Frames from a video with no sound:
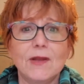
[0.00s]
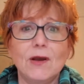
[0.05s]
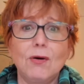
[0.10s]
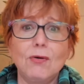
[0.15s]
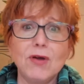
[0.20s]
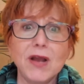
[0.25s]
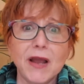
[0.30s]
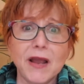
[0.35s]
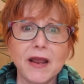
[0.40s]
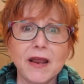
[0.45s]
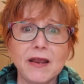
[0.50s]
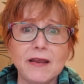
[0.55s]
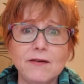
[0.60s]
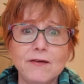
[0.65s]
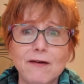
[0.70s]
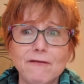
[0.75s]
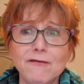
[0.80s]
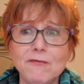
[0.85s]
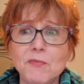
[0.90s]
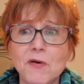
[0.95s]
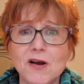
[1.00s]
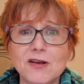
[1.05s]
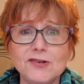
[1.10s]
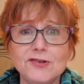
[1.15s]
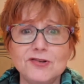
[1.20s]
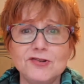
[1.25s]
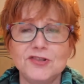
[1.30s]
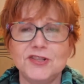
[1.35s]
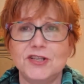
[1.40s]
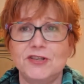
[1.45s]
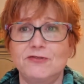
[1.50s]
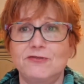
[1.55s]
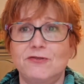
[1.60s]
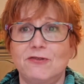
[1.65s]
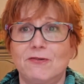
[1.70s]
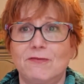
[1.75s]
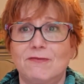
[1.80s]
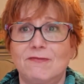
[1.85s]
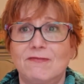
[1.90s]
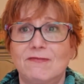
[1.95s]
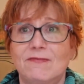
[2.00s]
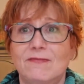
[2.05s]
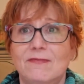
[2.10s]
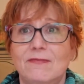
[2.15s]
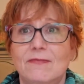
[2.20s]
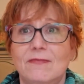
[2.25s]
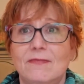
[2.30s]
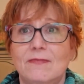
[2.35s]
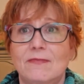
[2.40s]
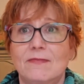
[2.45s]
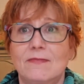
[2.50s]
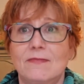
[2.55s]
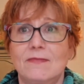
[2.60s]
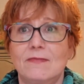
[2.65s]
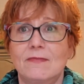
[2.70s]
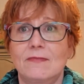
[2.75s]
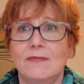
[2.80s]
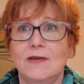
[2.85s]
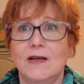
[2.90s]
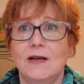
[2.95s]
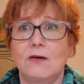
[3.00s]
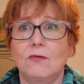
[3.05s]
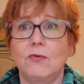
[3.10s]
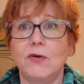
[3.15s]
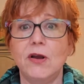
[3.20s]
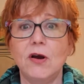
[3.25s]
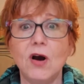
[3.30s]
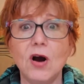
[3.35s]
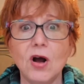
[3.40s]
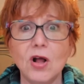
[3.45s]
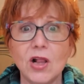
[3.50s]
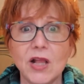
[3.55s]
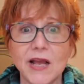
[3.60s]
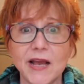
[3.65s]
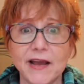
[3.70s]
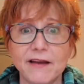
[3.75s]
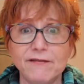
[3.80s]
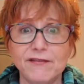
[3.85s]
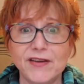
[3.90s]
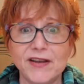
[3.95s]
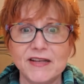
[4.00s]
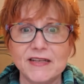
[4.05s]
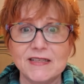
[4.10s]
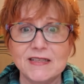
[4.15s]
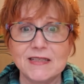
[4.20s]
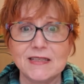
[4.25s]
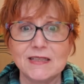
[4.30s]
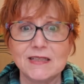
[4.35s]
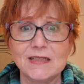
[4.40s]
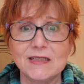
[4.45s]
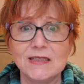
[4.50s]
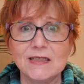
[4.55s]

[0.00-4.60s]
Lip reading: Okay, you have imposter syndrome. We all have it.